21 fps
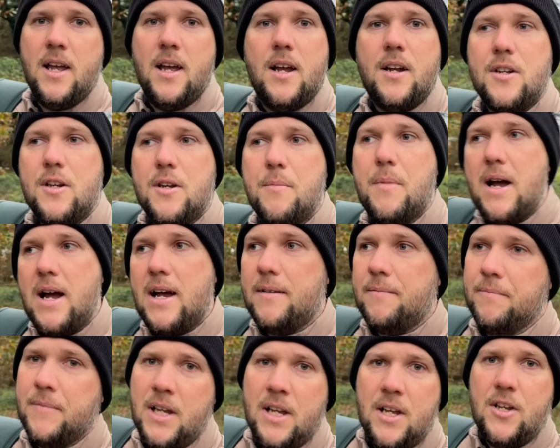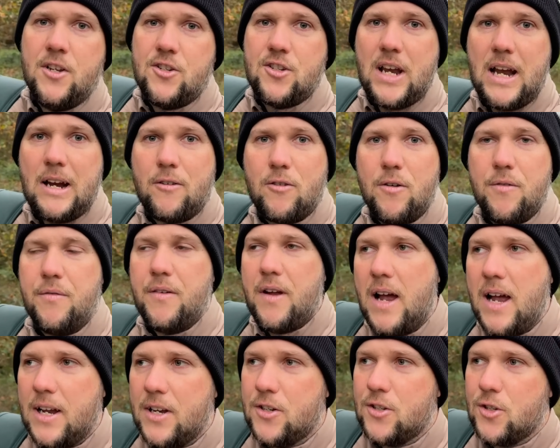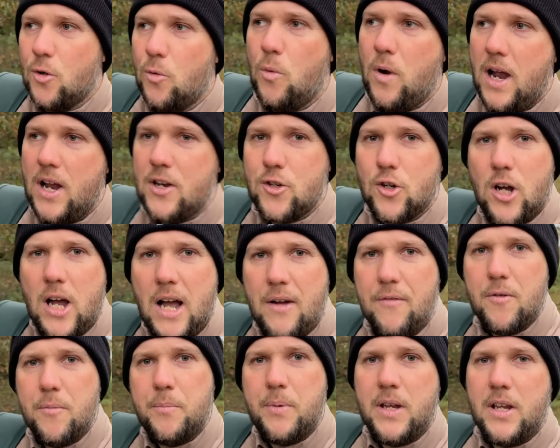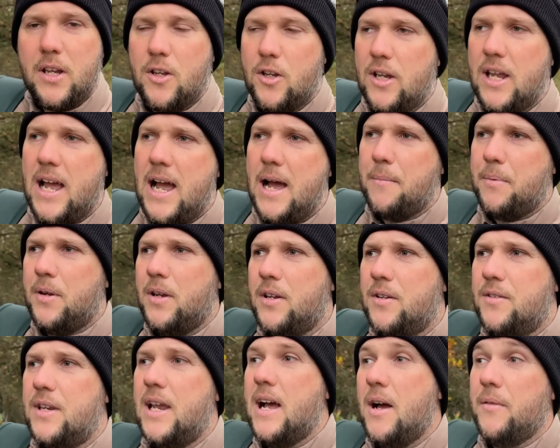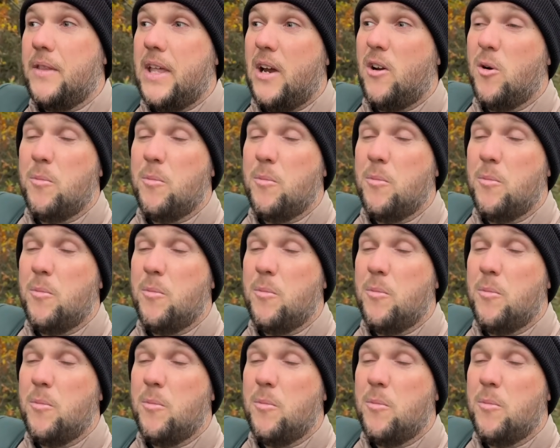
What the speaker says: and you might sacrifice a wedge or have a bigger gap down there,